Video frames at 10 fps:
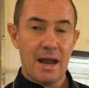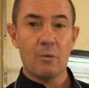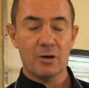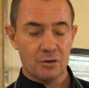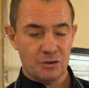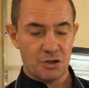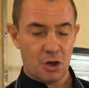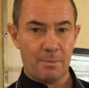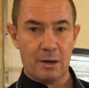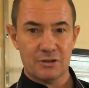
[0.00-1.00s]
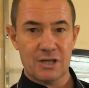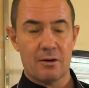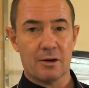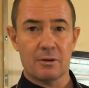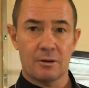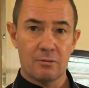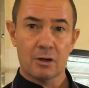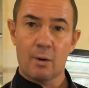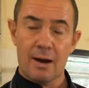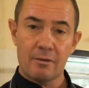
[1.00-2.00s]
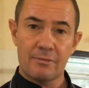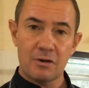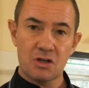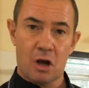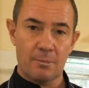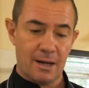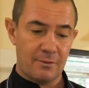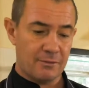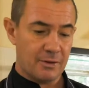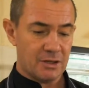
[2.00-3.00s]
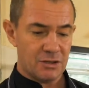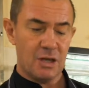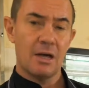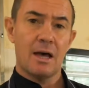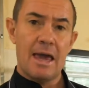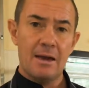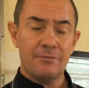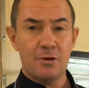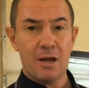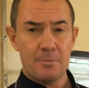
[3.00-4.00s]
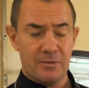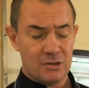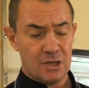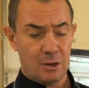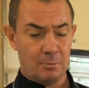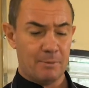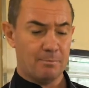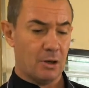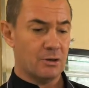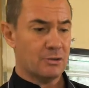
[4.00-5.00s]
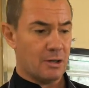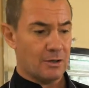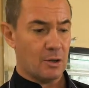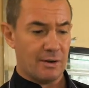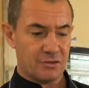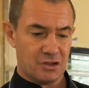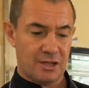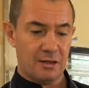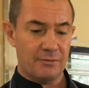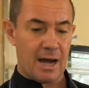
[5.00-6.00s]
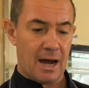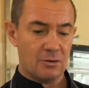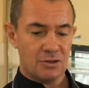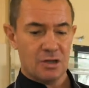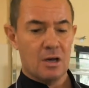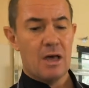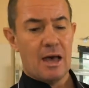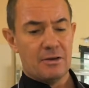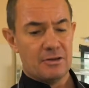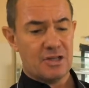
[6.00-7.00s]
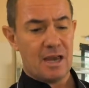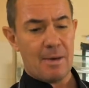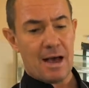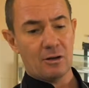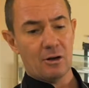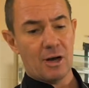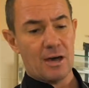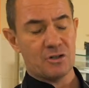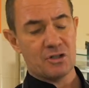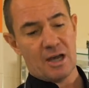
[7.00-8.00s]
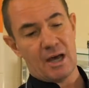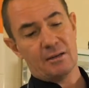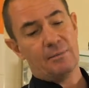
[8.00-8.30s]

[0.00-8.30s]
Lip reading: Now we're going to chop our tarragon. You require a very sharp knife for this. If your knife is a little bit blunt and you have a steel in the house, same angle on either side,